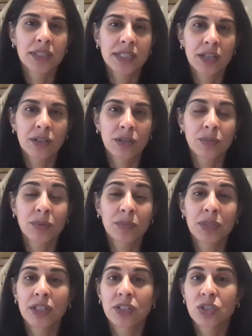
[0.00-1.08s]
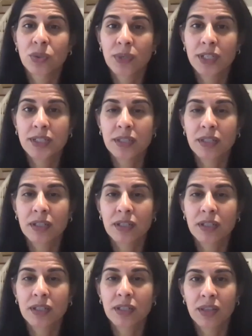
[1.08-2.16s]
standard would be a choice of
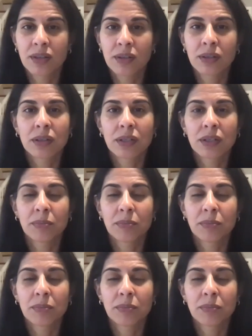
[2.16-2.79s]
either